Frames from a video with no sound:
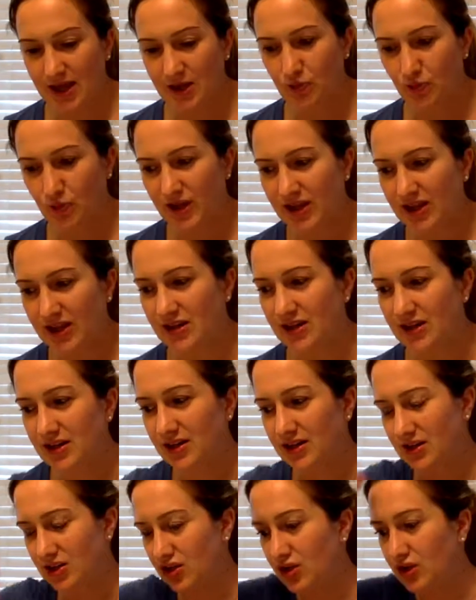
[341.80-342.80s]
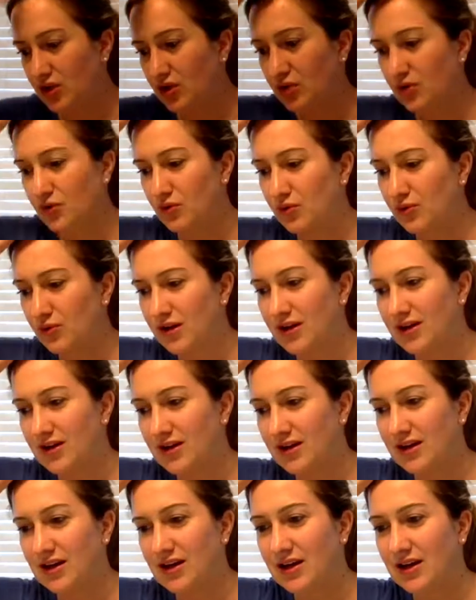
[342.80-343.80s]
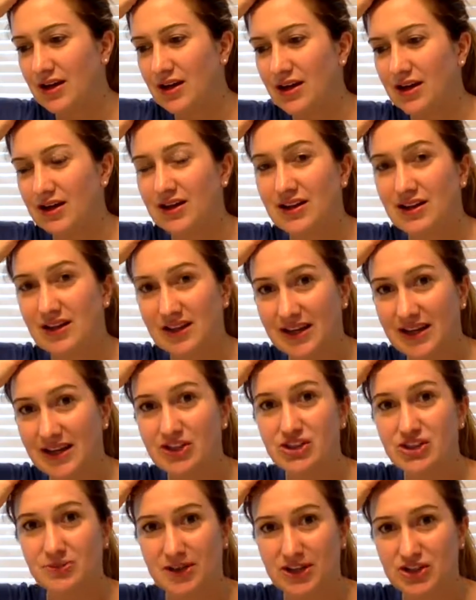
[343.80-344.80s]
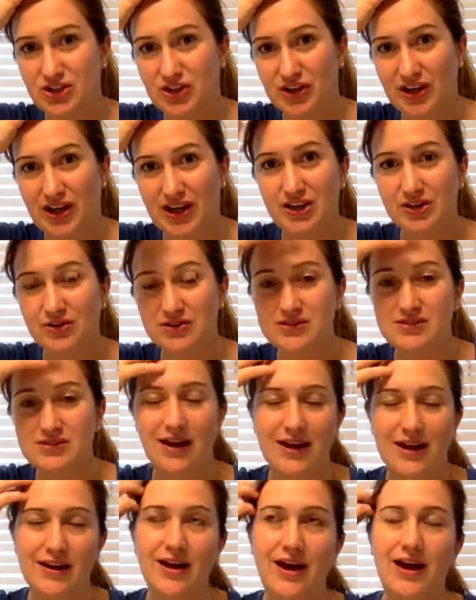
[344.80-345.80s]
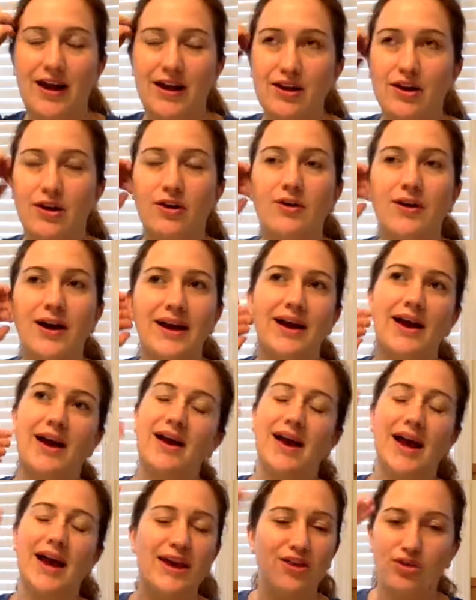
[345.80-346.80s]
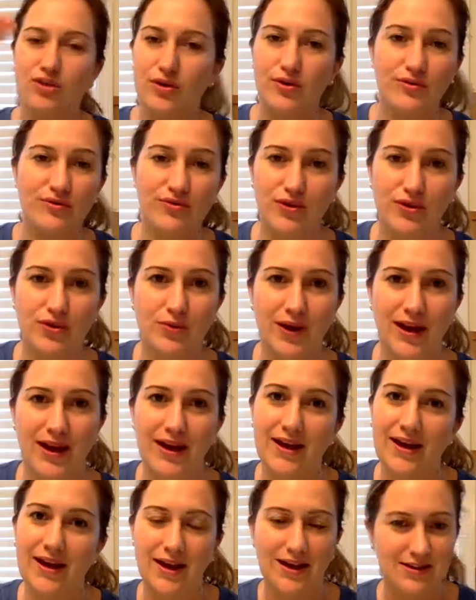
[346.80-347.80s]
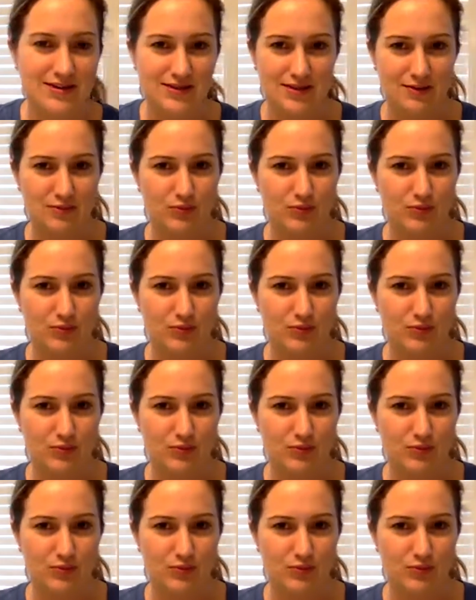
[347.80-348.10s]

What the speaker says: when you clean out your pantry, I know I hate throwing food away.